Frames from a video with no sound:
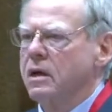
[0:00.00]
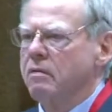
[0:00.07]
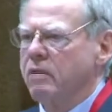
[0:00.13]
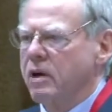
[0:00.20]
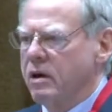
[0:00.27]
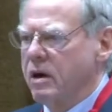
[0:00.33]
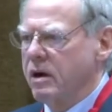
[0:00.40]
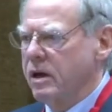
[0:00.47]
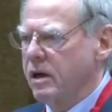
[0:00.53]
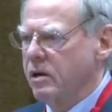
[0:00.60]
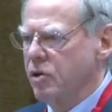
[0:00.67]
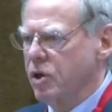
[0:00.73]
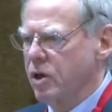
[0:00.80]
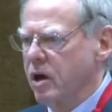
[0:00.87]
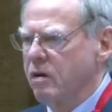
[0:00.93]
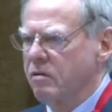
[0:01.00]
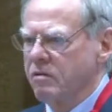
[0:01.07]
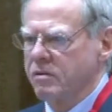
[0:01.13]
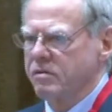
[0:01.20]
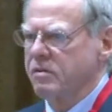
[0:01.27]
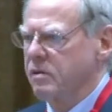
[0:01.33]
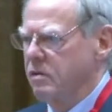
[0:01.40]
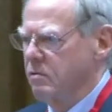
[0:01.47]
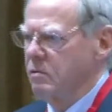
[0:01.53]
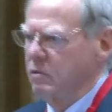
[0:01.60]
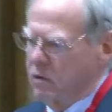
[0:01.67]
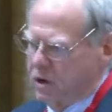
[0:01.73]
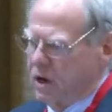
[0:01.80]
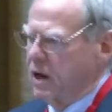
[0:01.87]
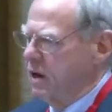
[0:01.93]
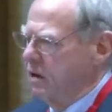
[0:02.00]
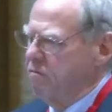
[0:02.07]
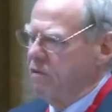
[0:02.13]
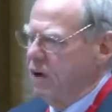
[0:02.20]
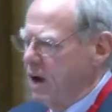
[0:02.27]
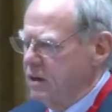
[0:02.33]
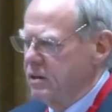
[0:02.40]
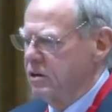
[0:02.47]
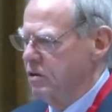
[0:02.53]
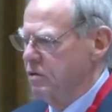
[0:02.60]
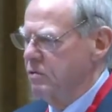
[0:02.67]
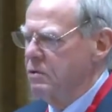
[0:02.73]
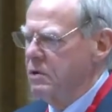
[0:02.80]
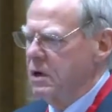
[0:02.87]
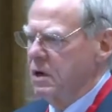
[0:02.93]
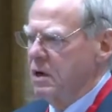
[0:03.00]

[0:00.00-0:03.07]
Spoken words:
where I can share with you or can invite you